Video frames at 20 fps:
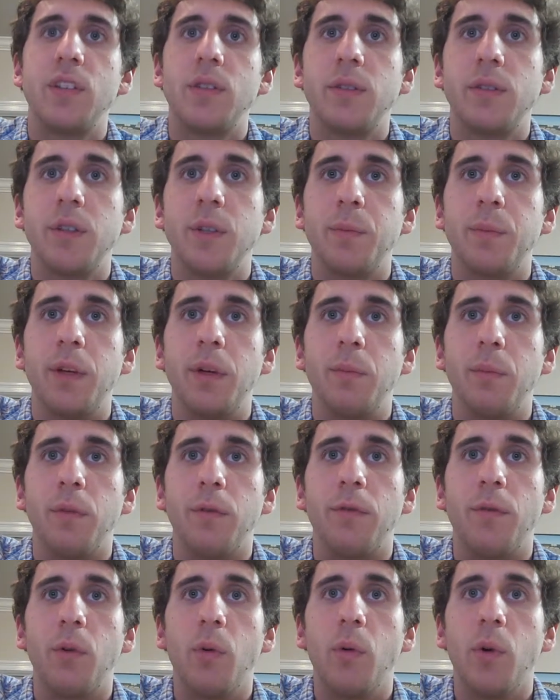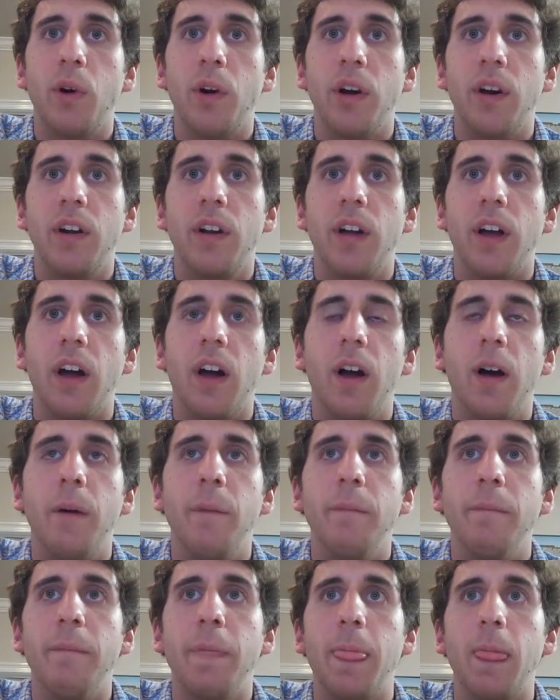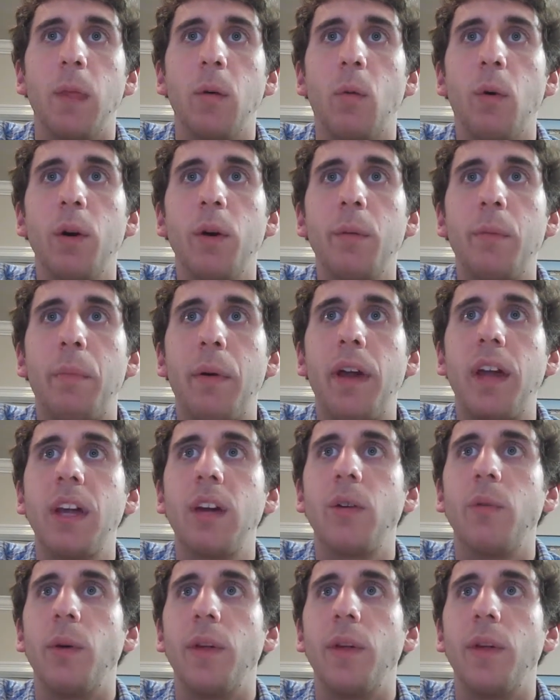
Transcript: a little bit before, the World Bank,